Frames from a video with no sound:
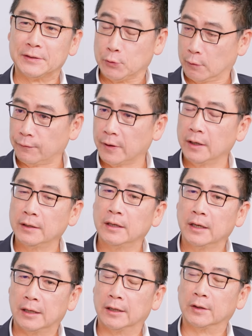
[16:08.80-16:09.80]
your
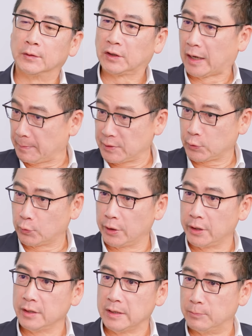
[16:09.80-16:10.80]
fund,
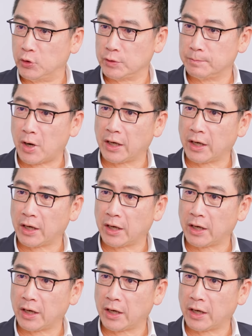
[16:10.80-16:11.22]
TimesSquare Emerging